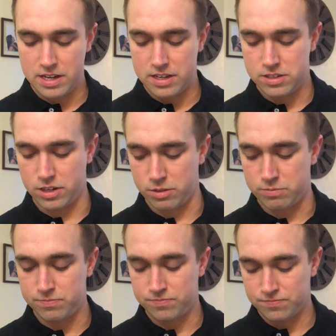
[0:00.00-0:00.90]
So
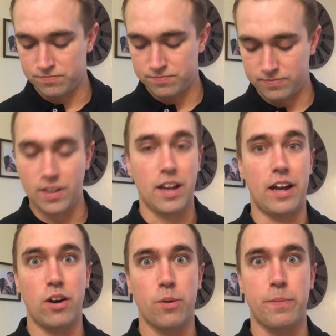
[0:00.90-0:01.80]

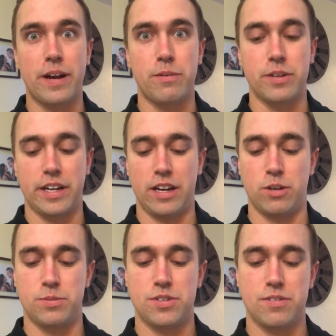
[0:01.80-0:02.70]
I hope that really
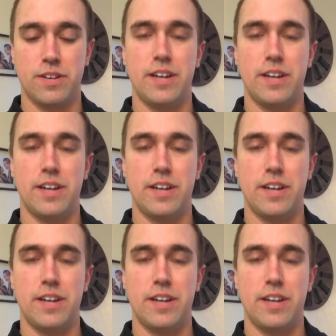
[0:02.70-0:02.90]
helps.